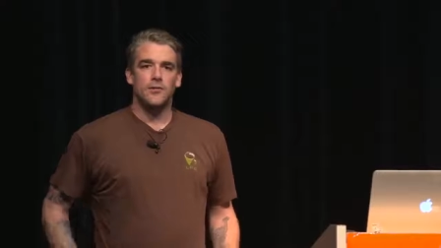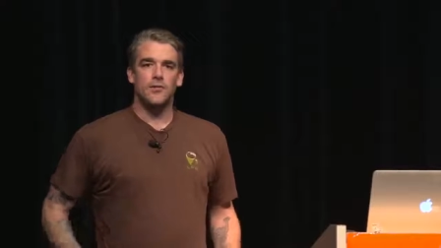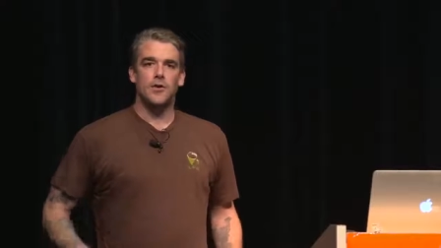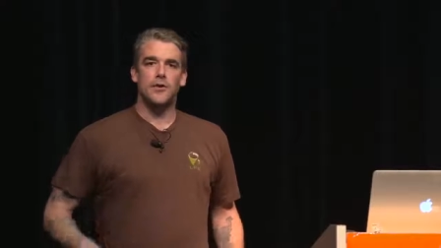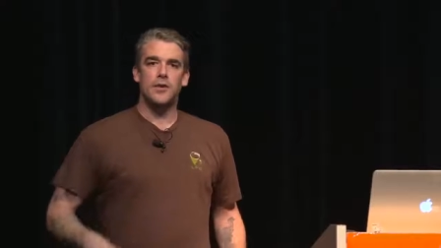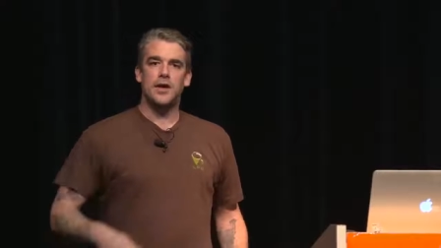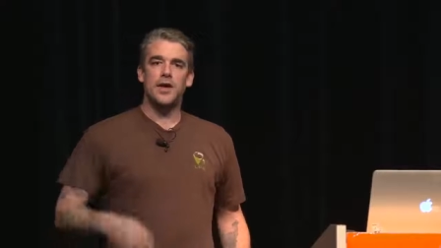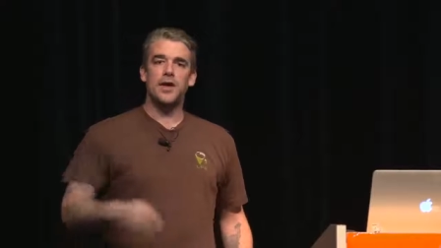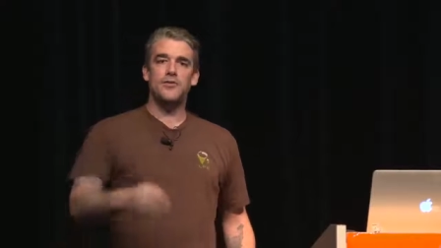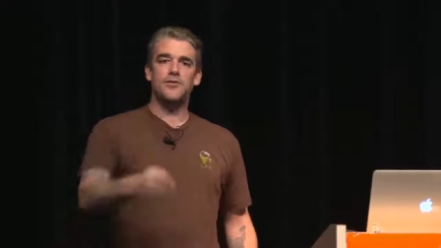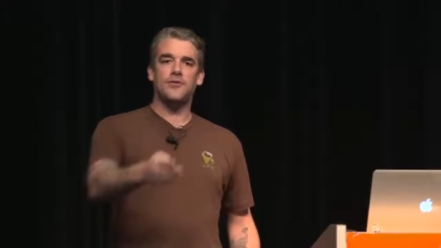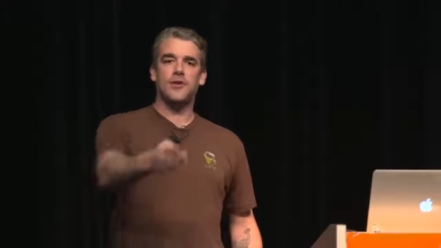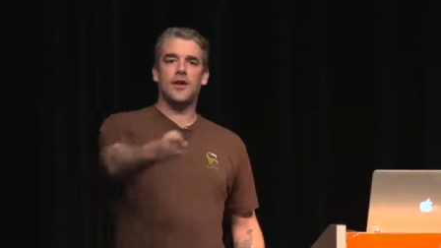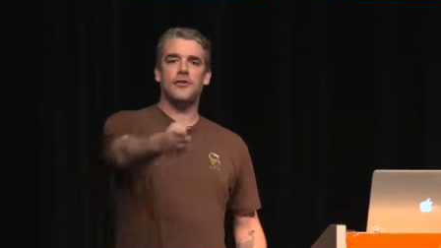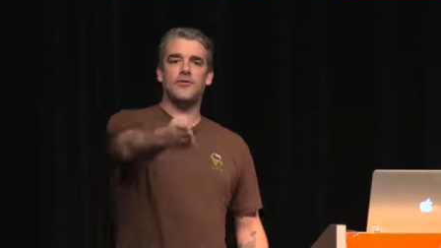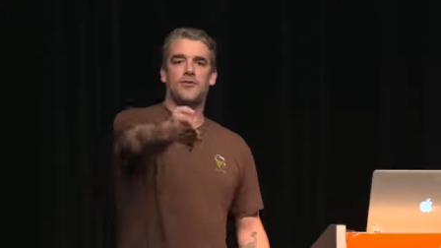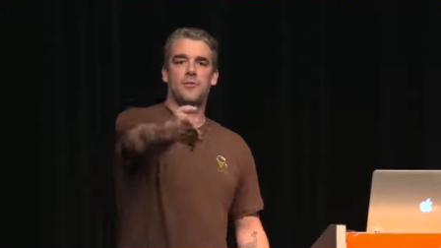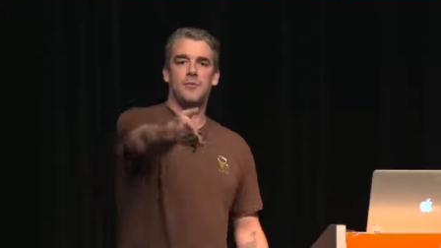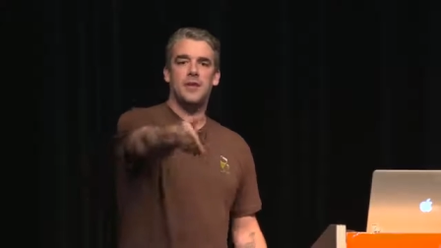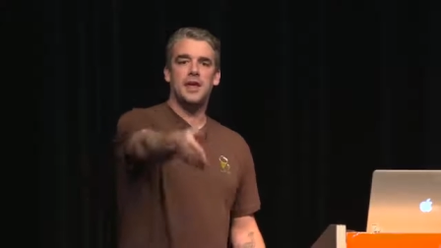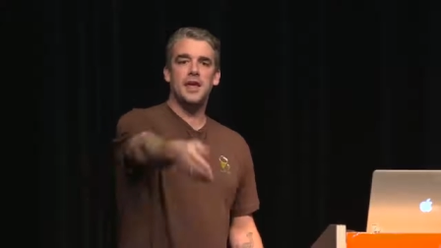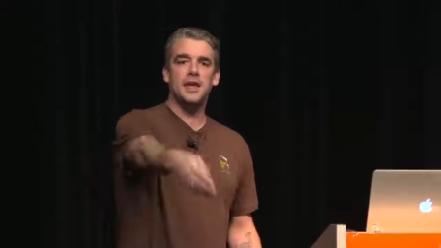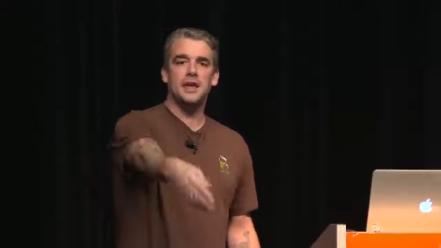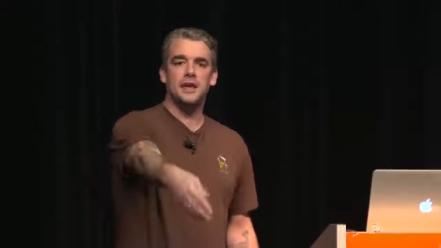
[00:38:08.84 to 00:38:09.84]
So he says
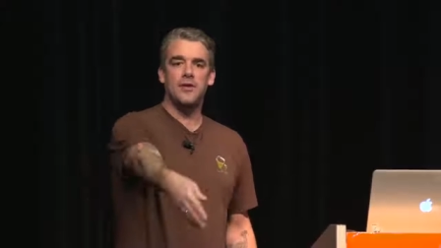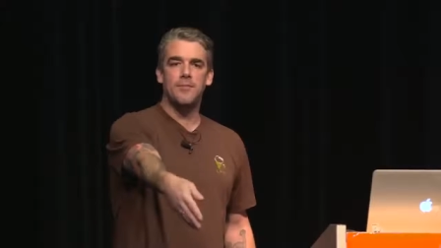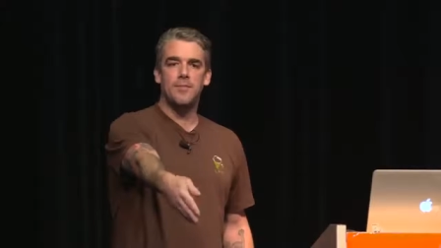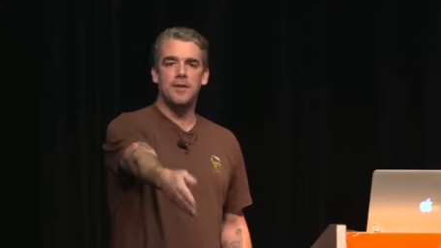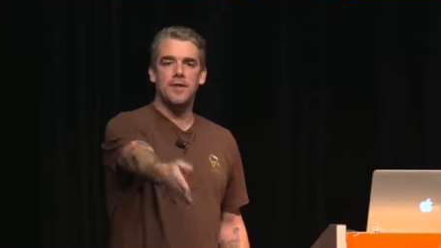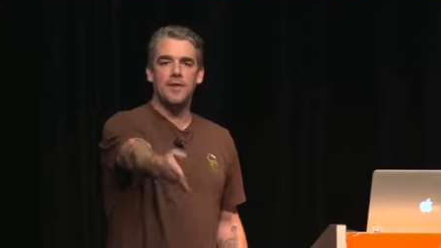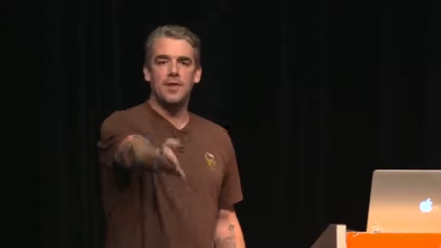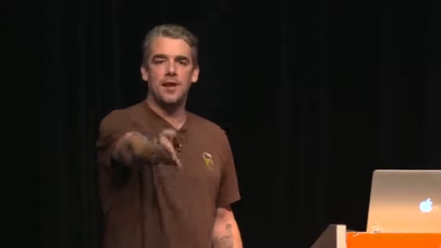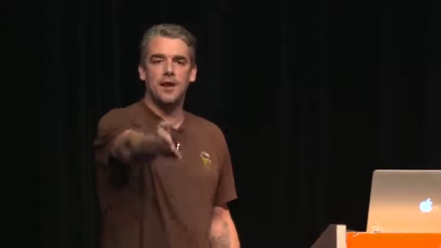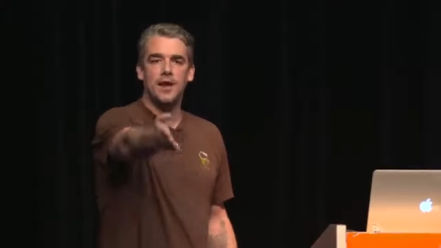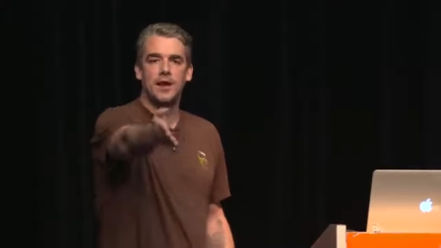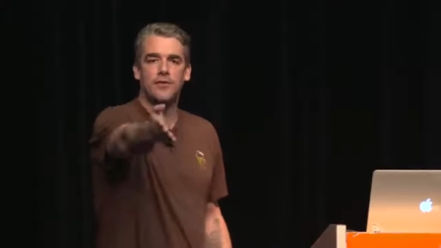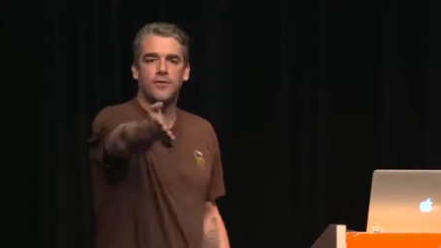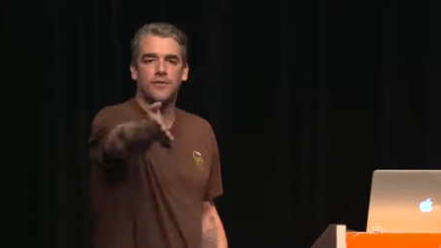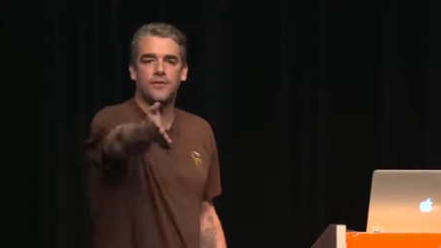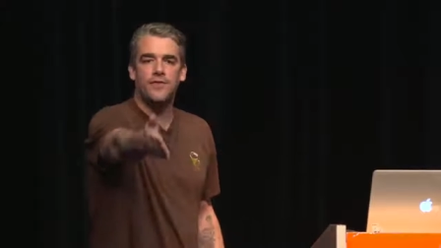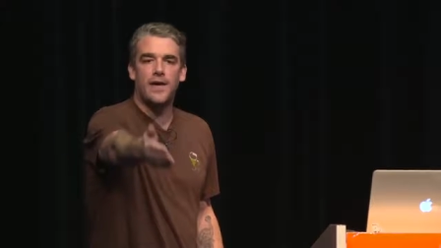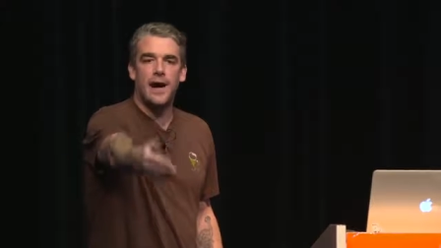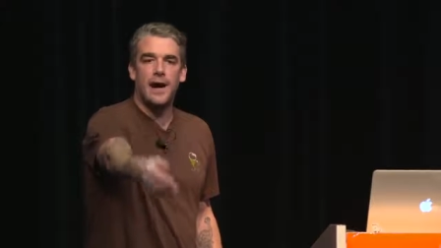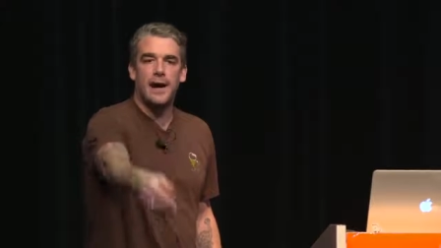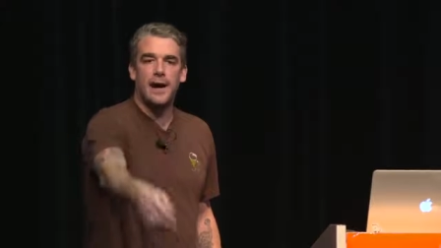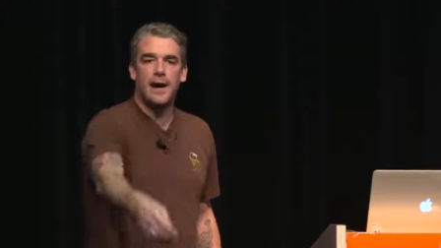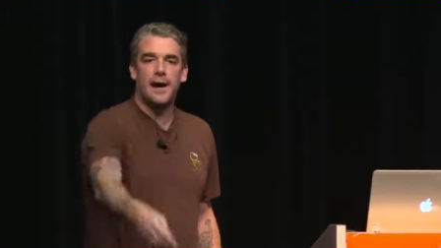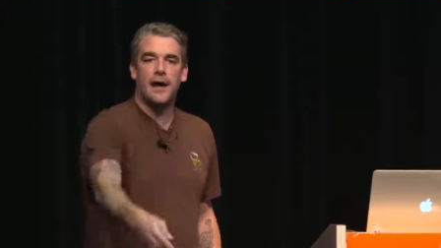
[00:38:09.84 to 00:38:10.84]
to me, give me the next
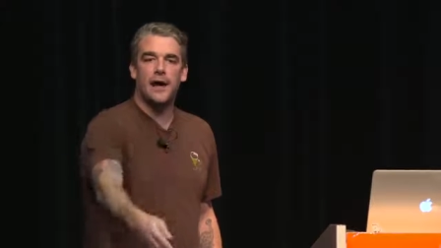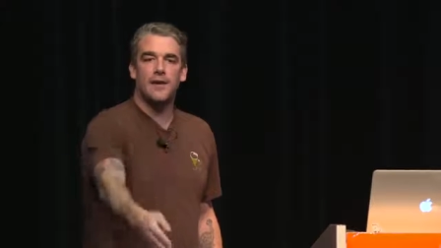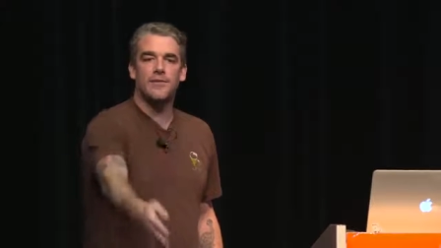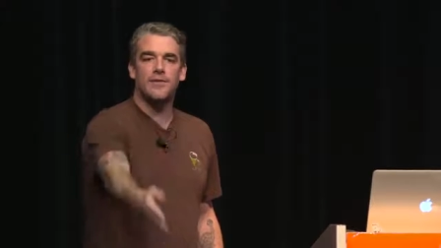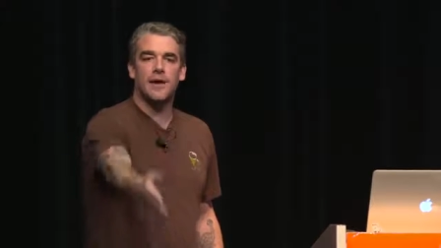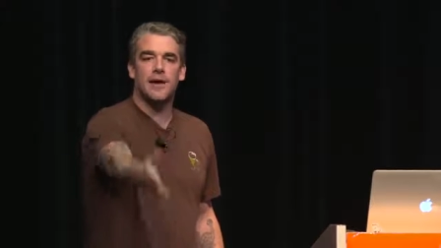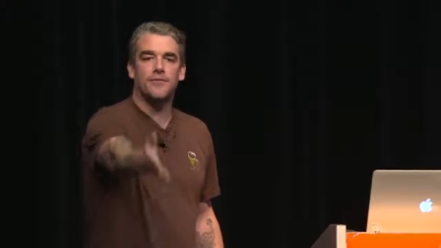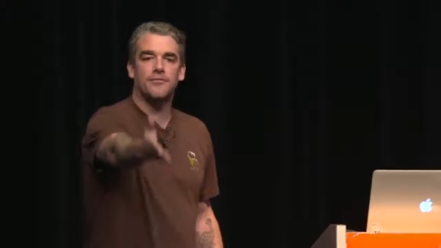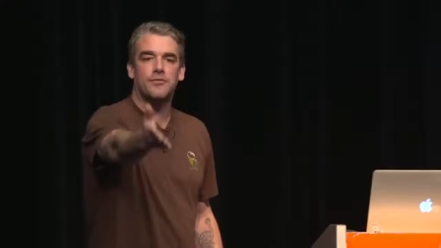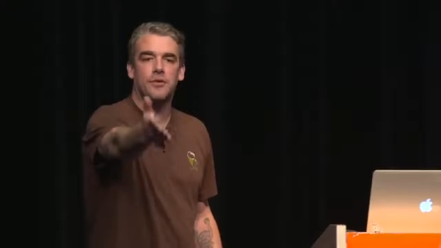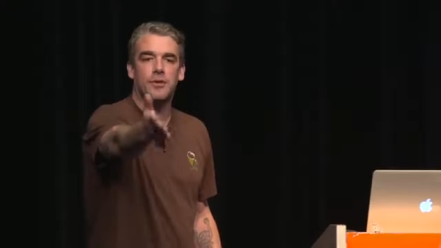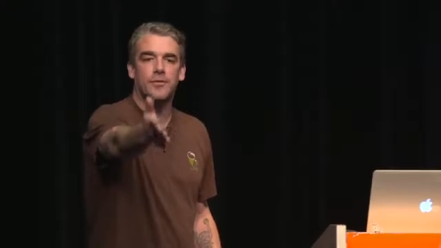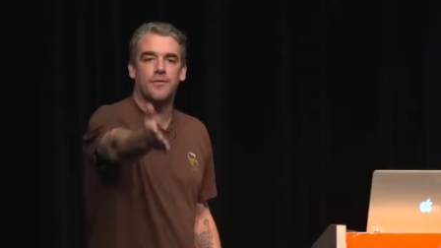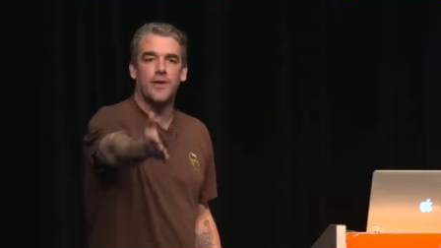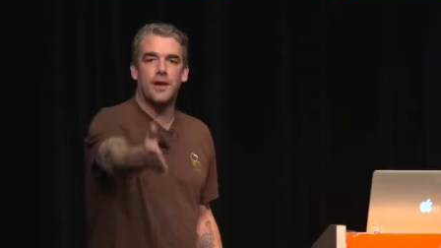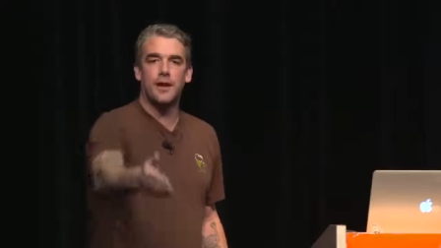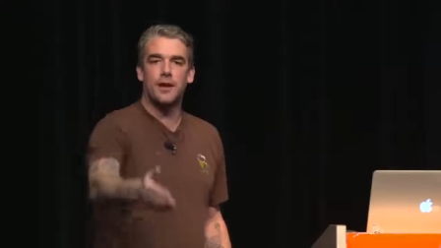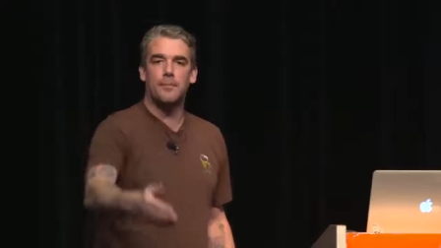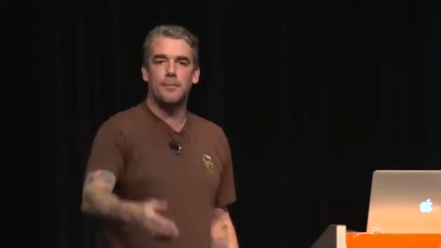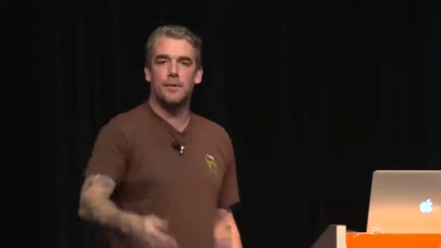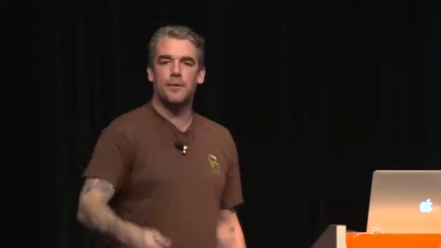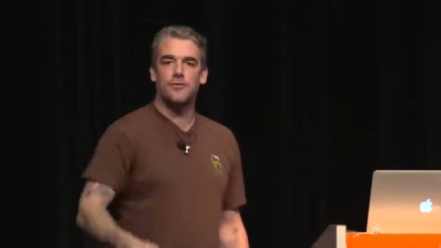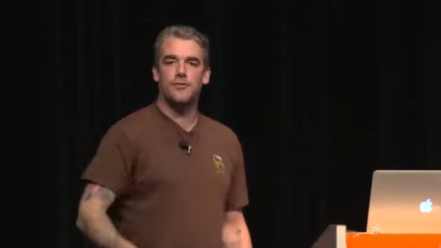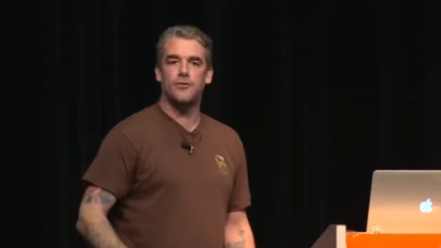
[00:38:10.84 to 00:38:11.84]
five after
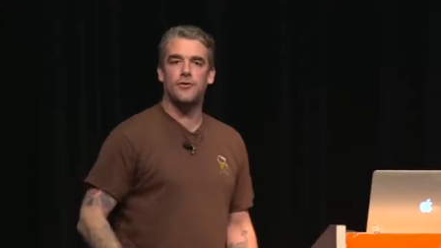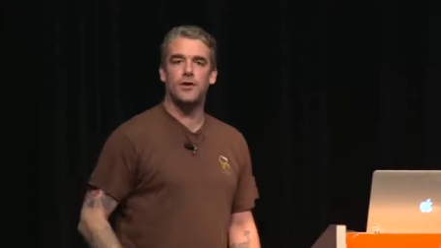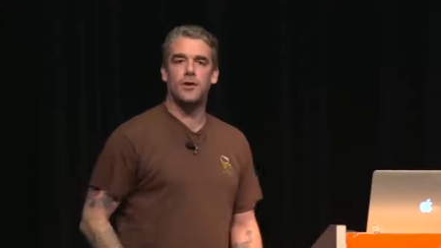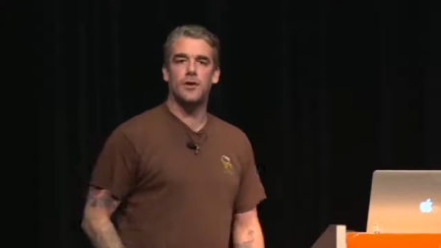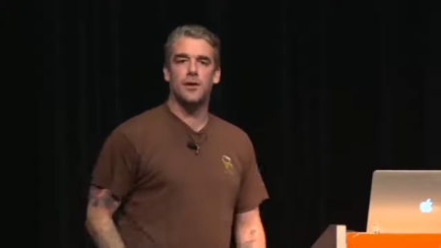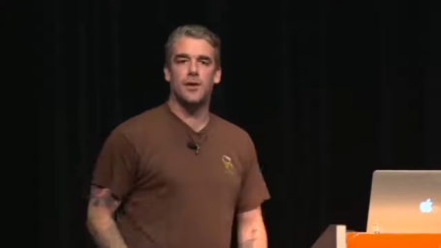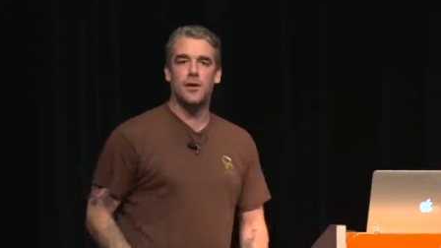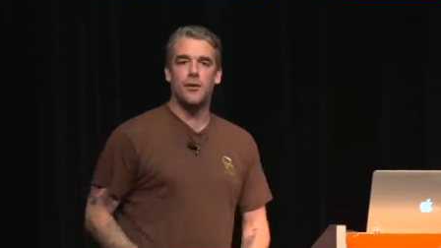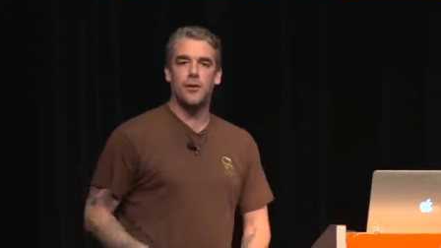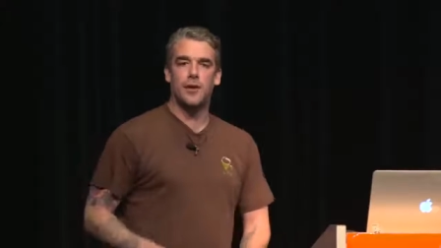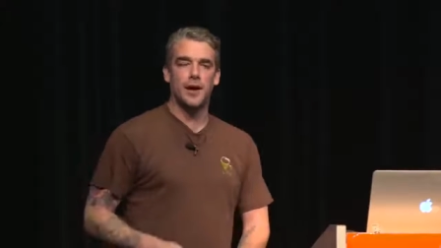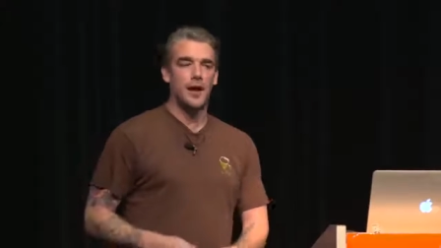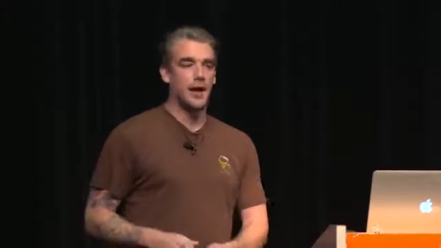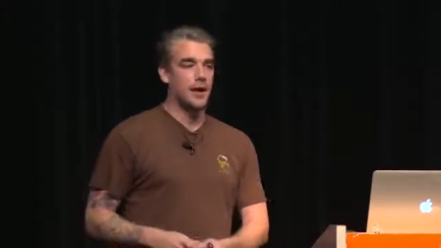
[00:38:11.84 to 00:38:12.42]
event number zero.